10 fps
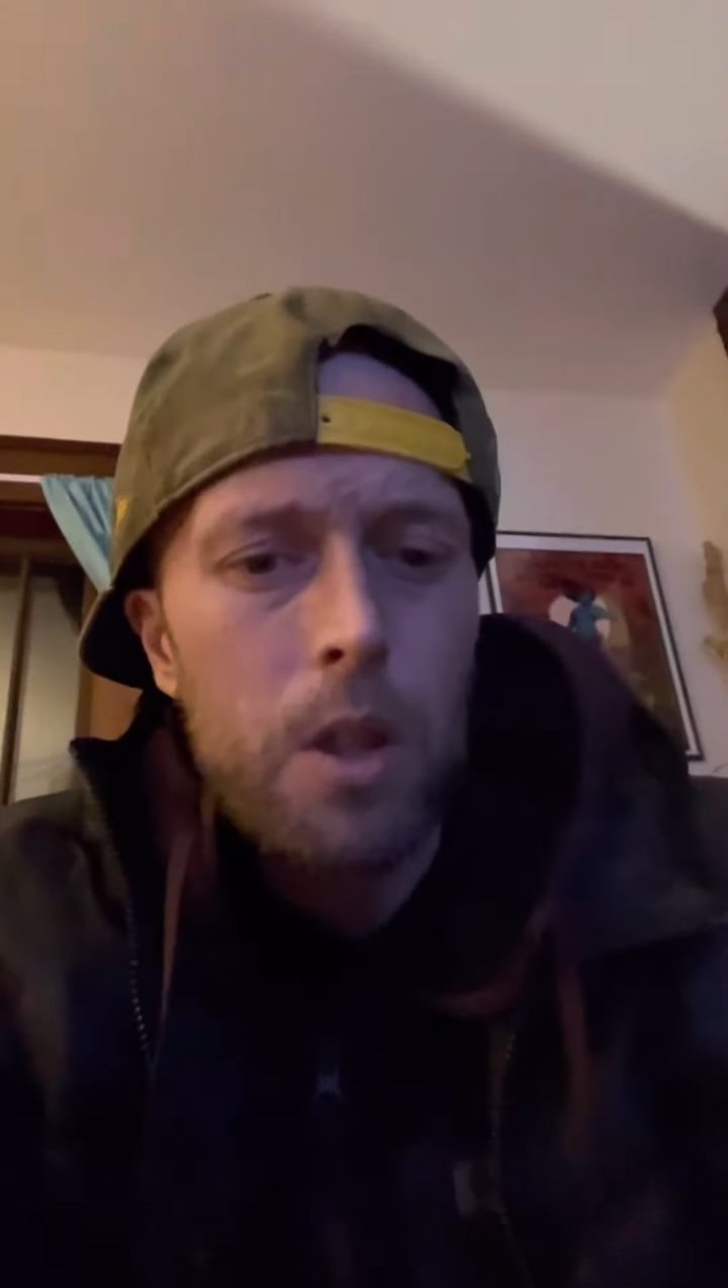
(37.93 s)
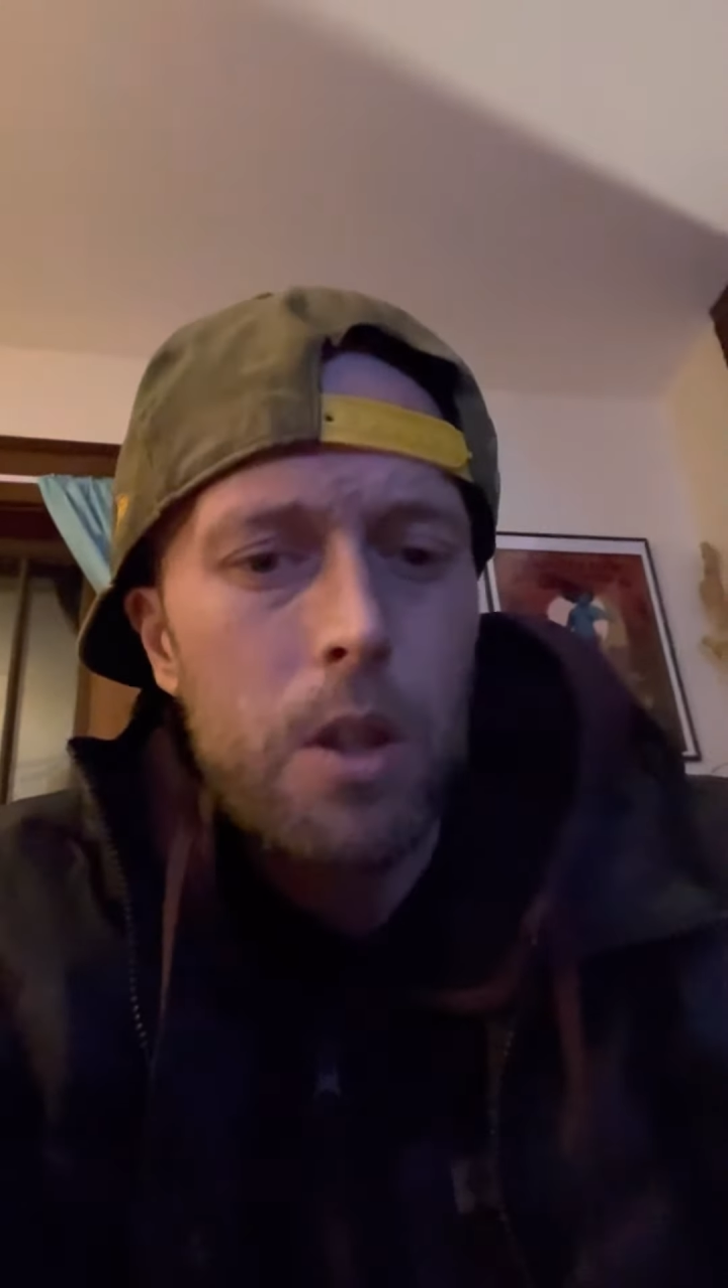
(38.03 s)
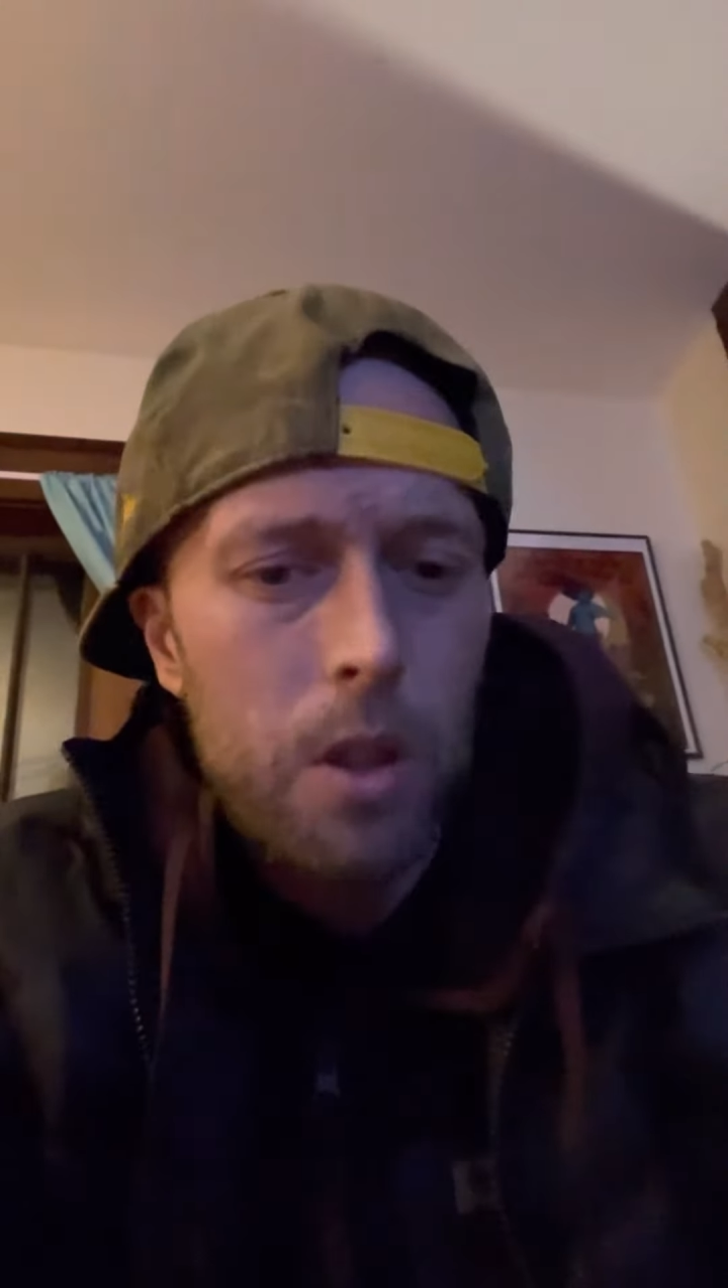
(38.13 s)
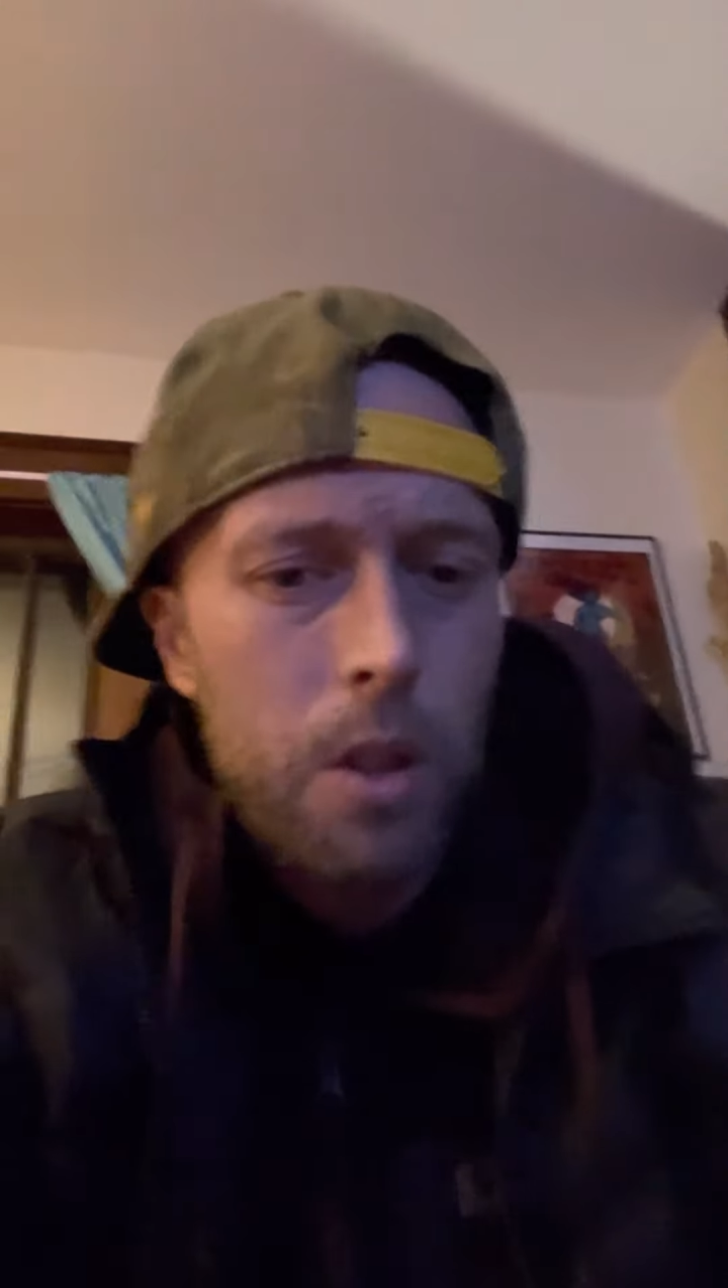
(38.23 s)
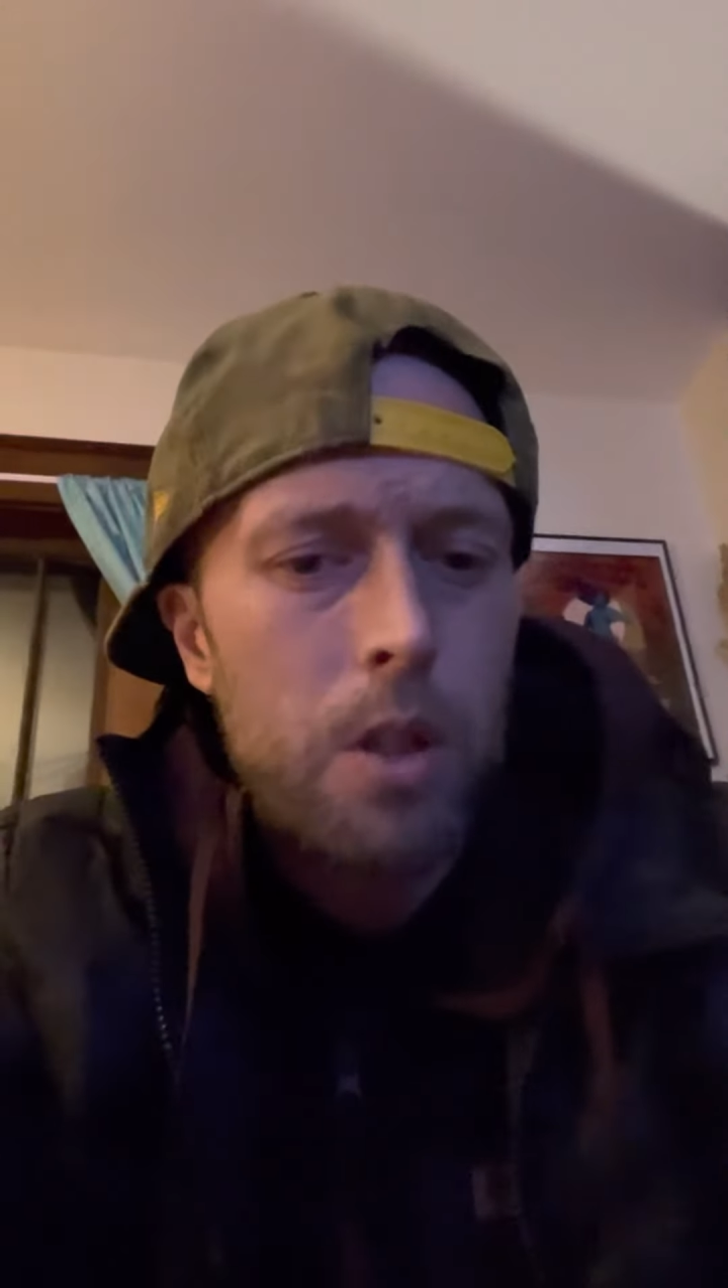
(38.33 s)

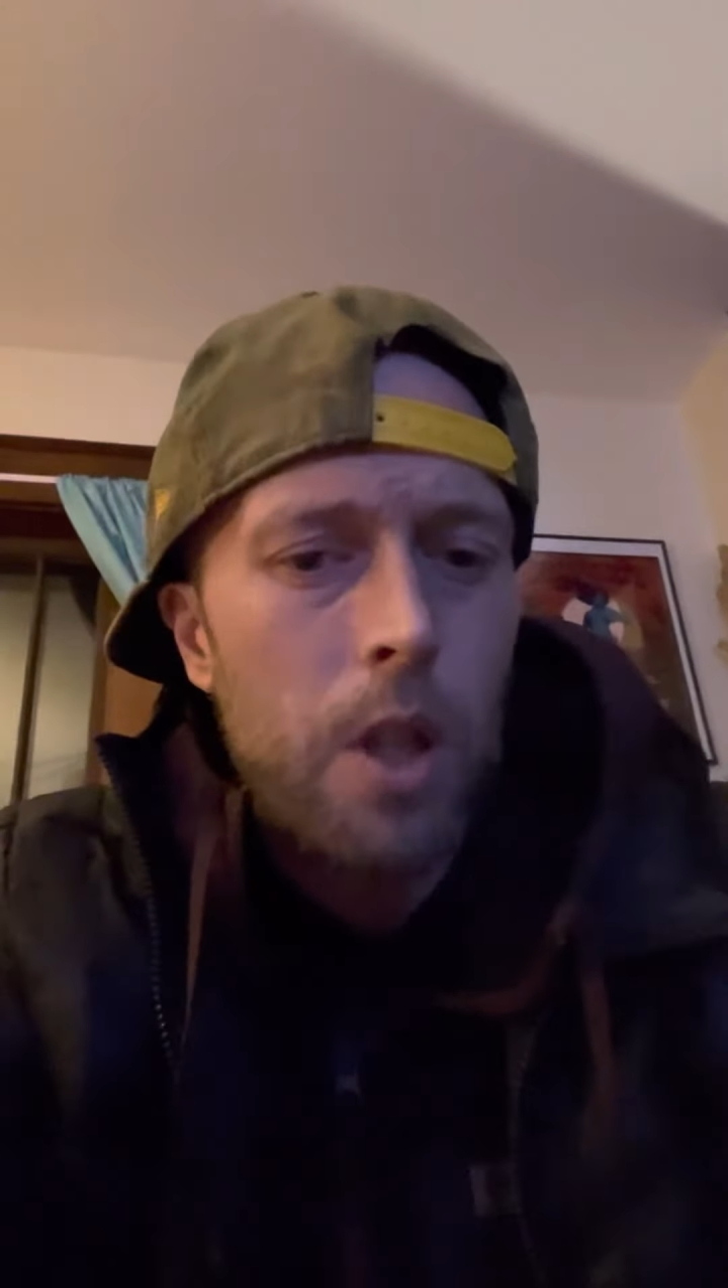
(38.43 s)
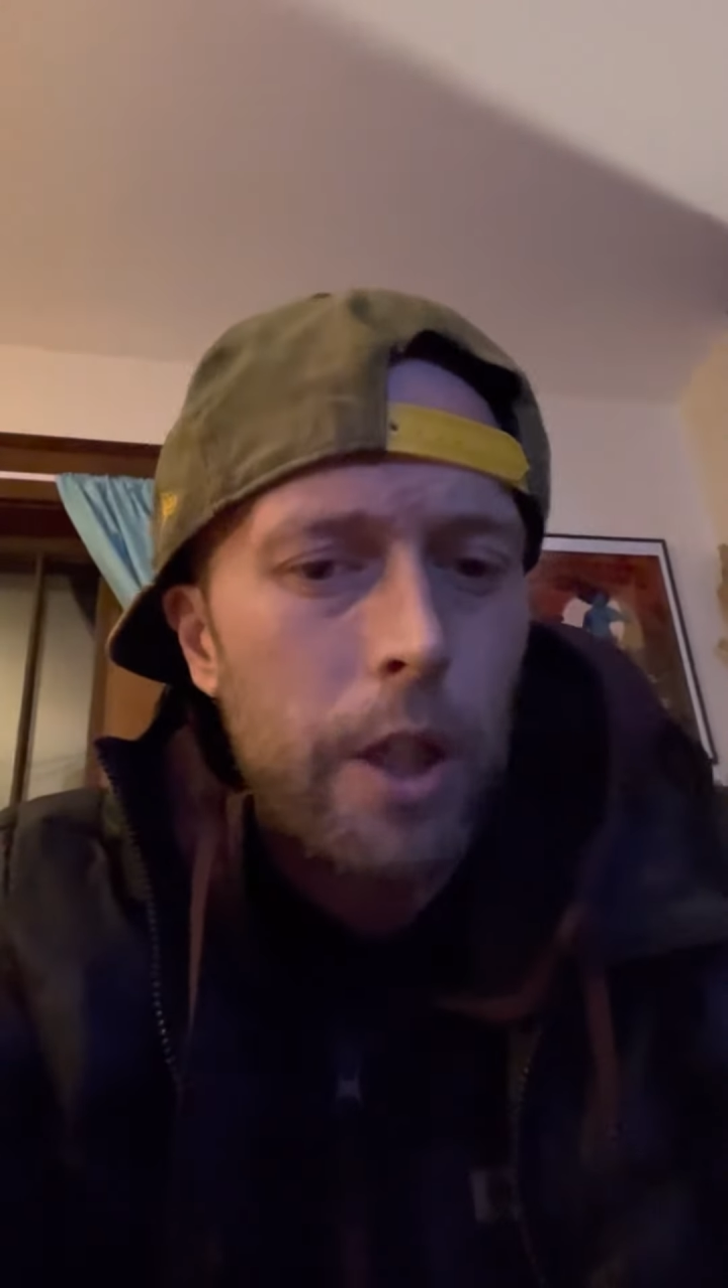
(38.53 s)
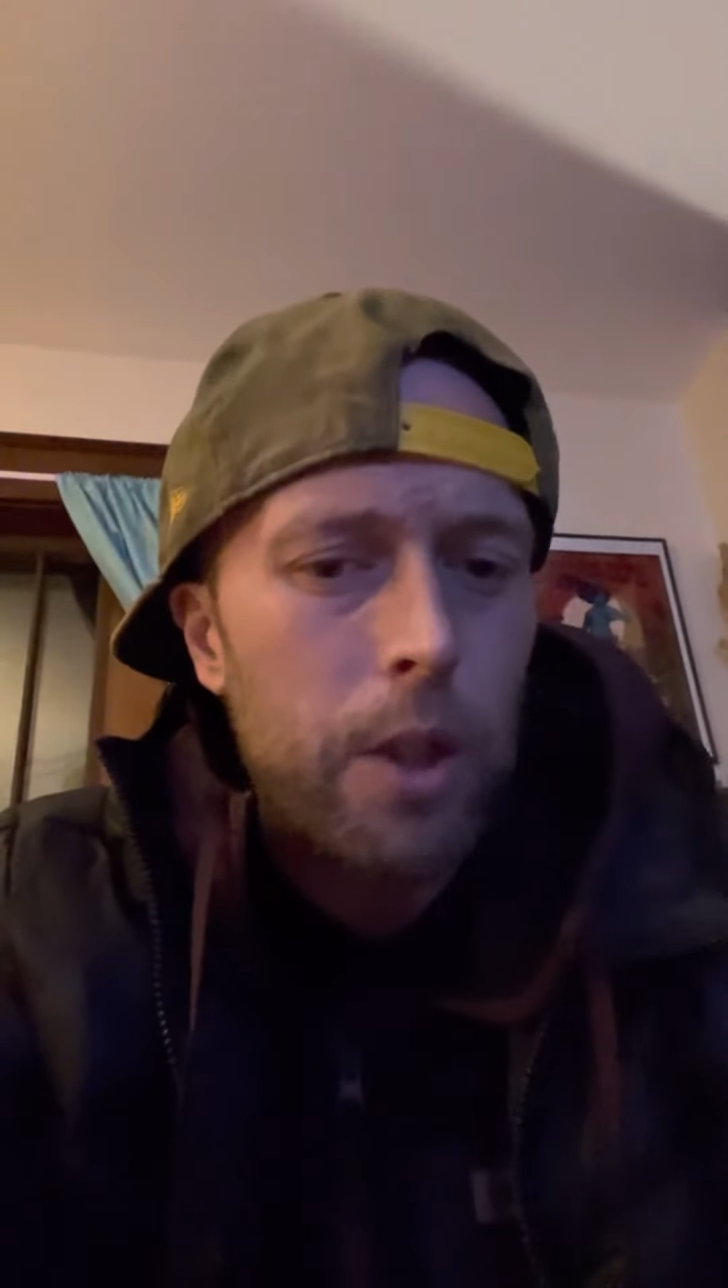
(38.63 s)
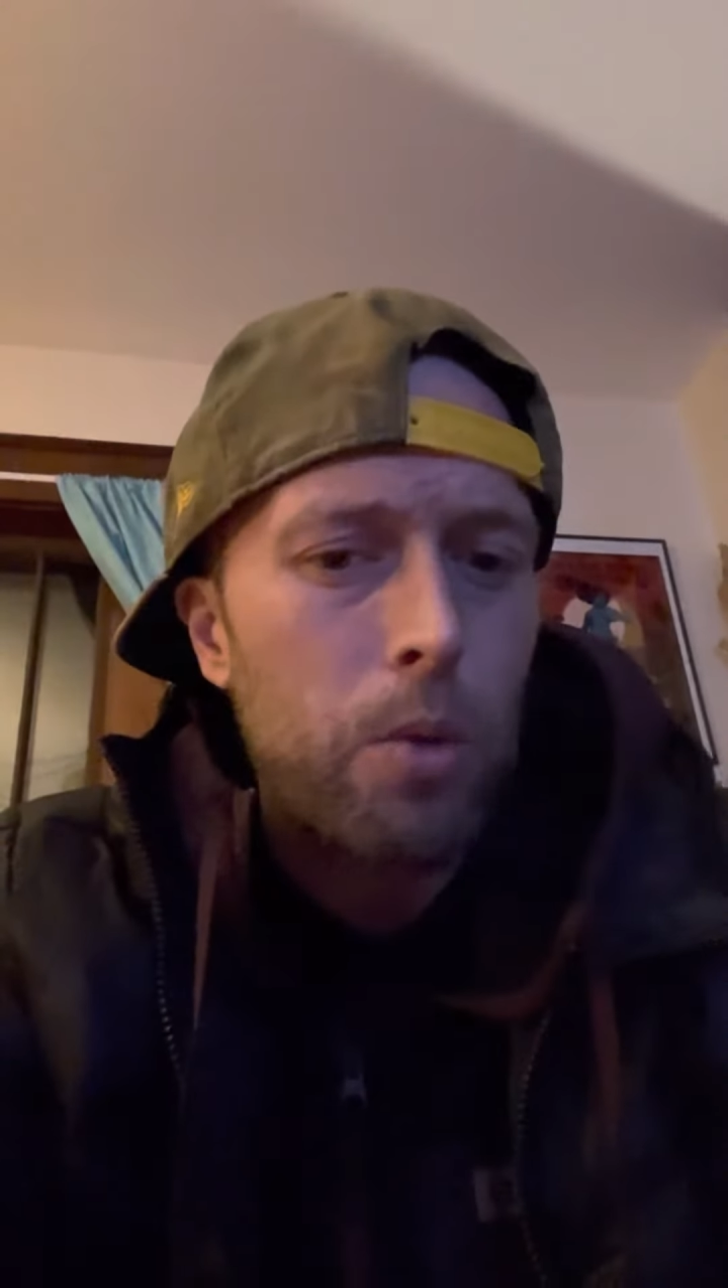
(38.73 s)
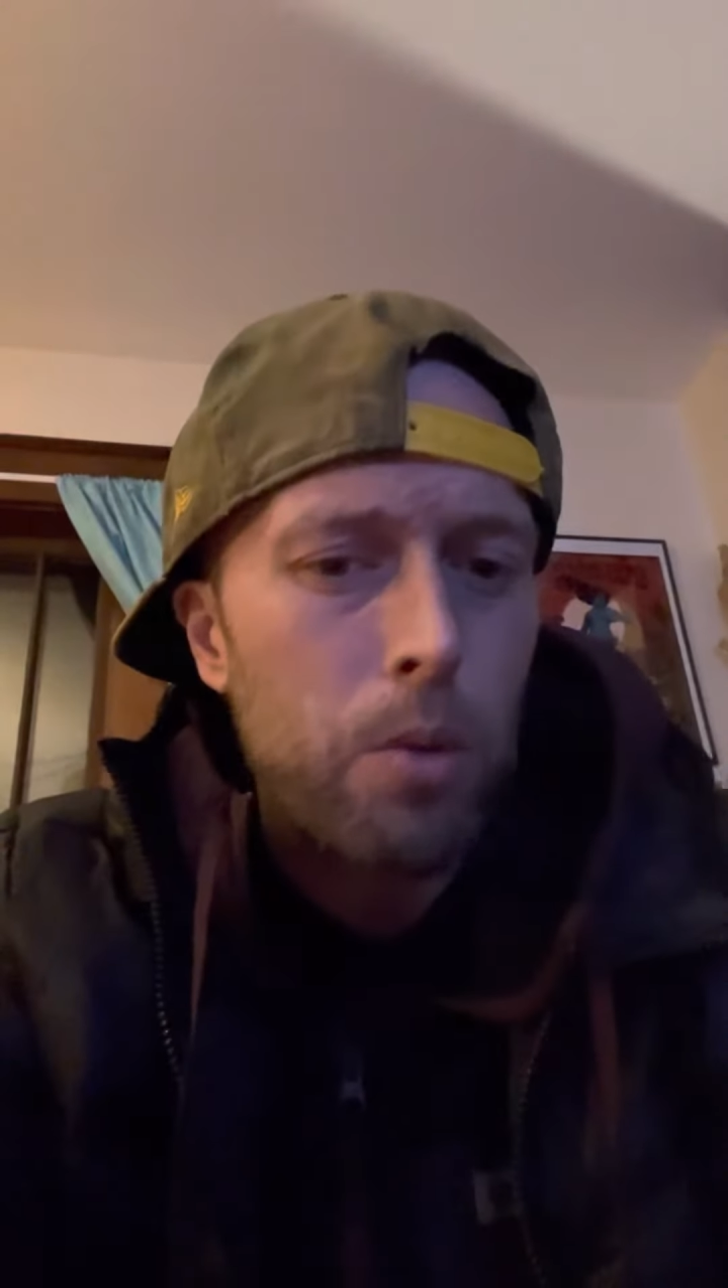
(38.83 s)
Just
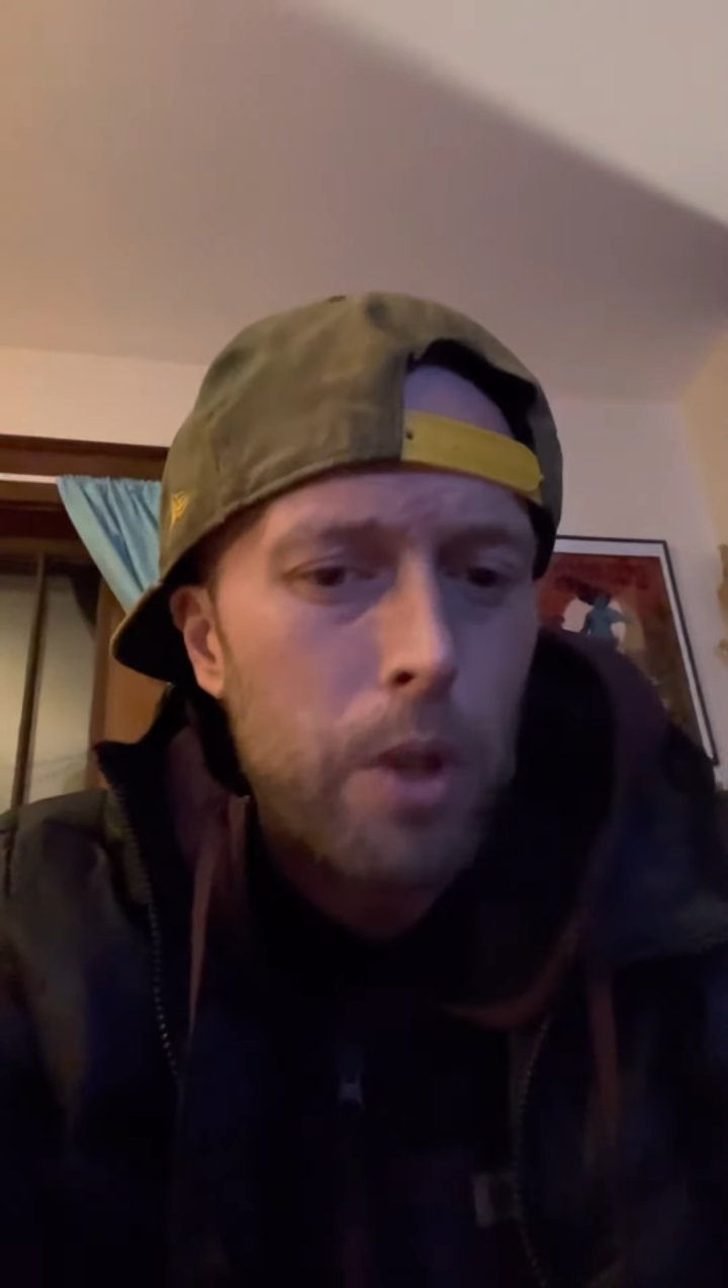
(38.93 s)
like you,